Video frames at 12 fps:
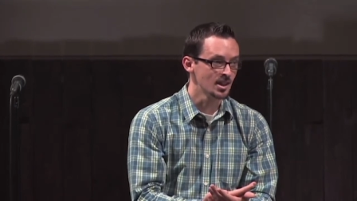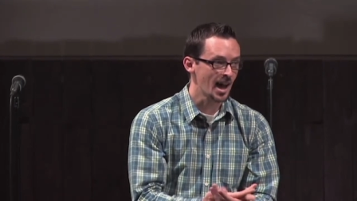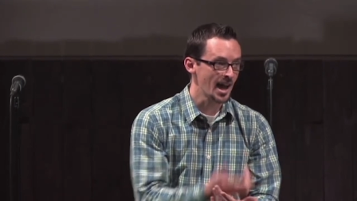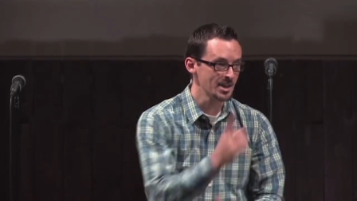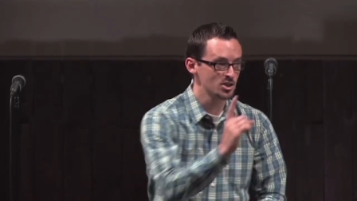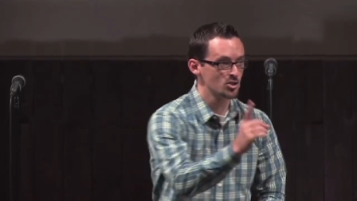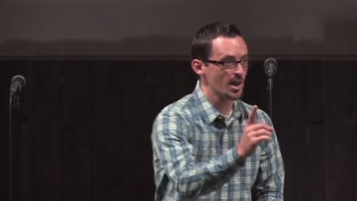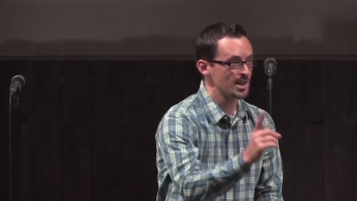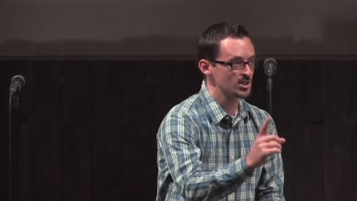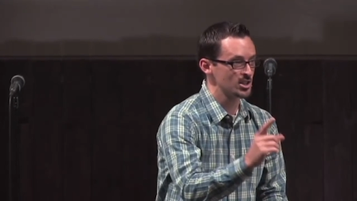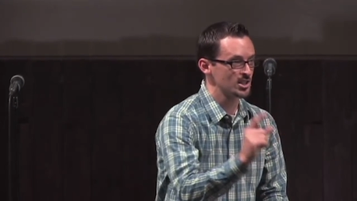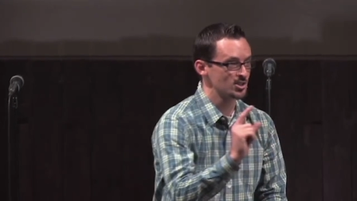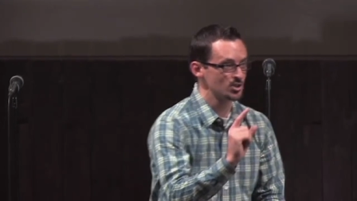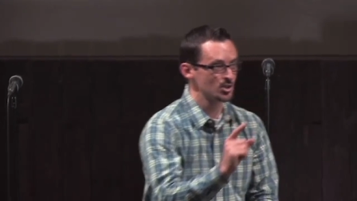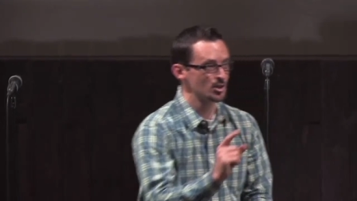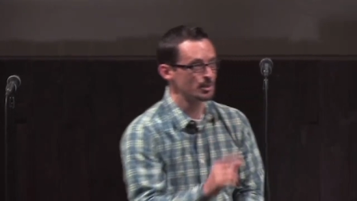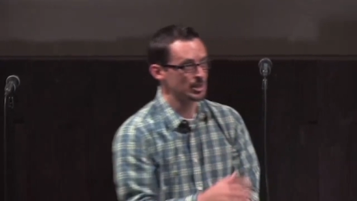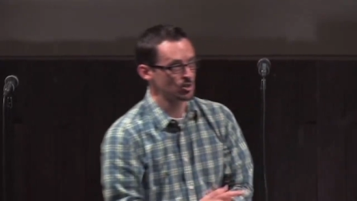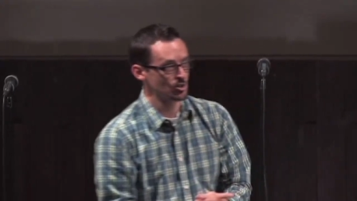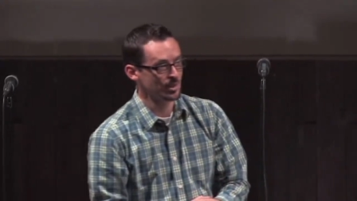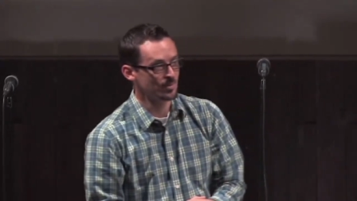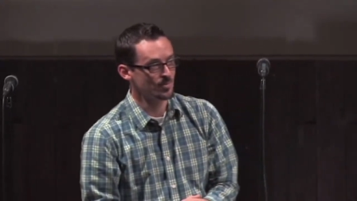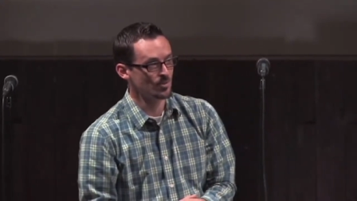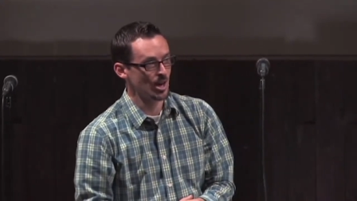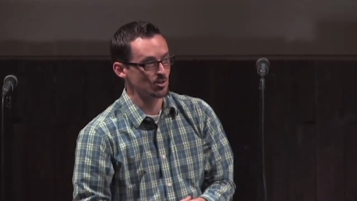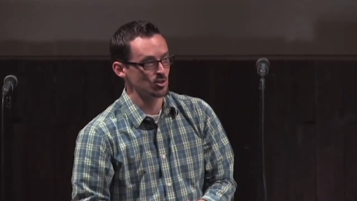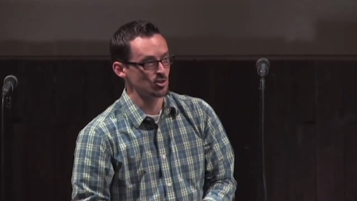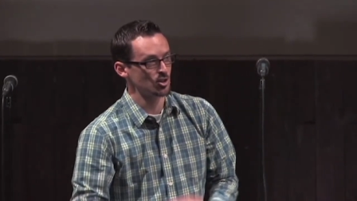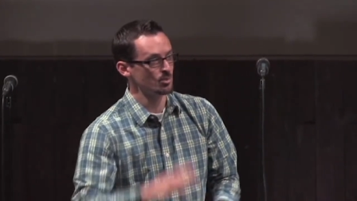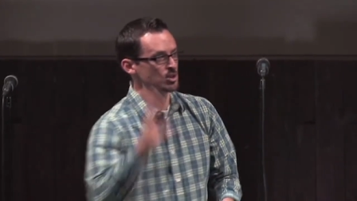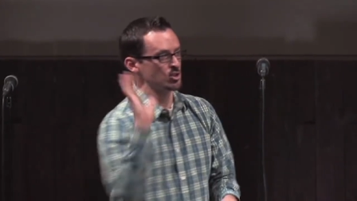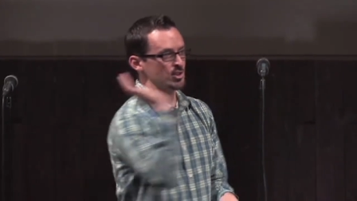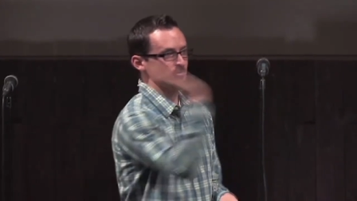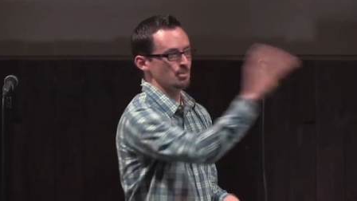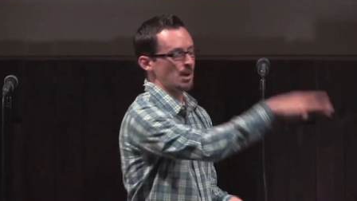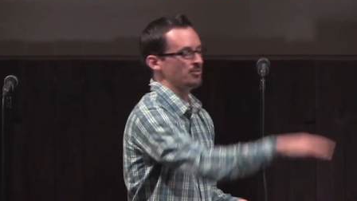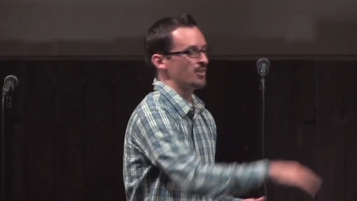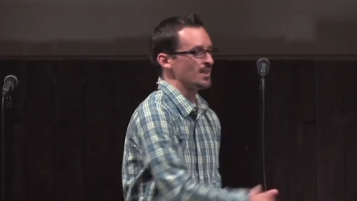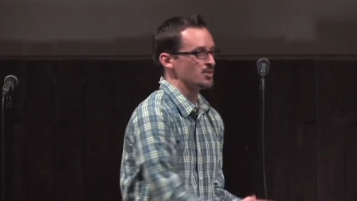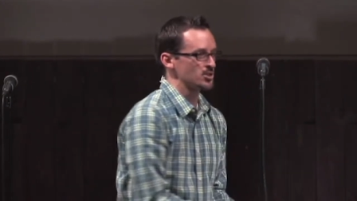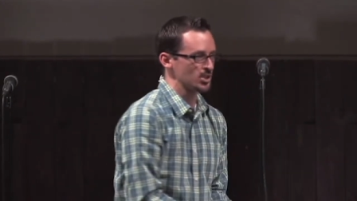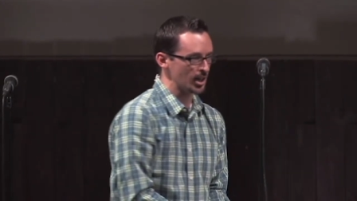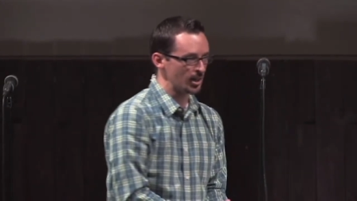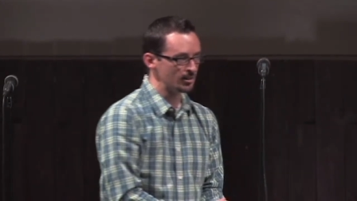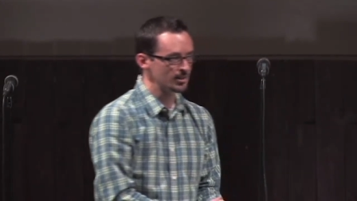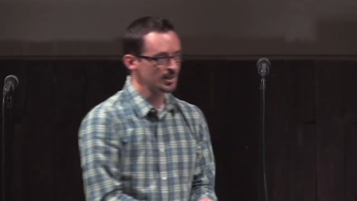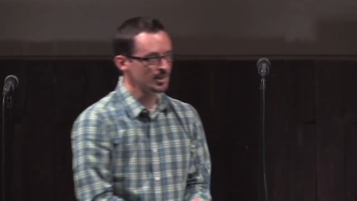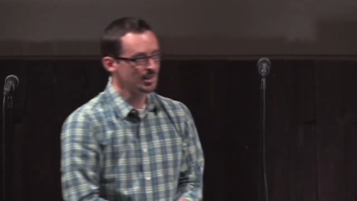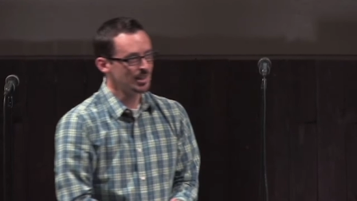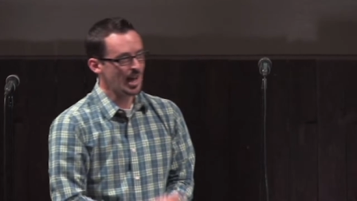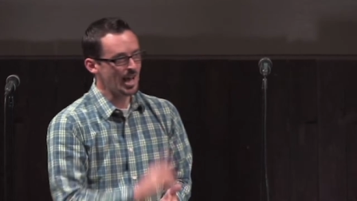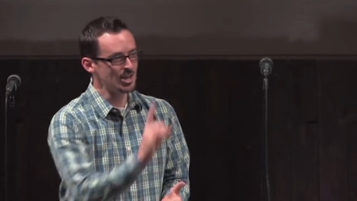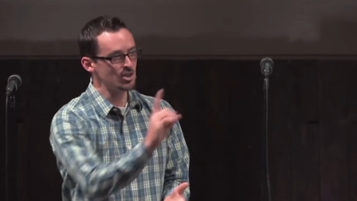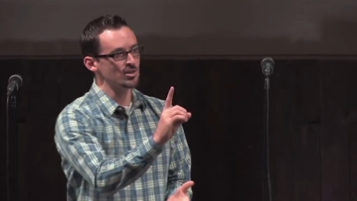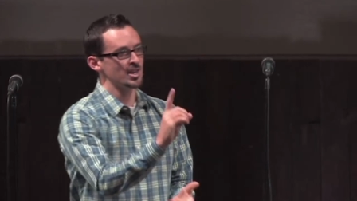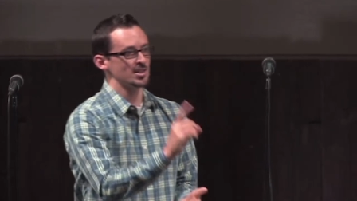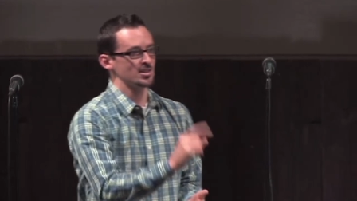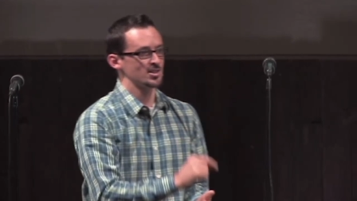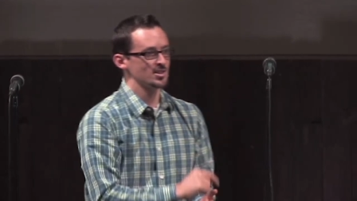I had a strategy in student ministry when I was in student ministry about five years ago. I knew this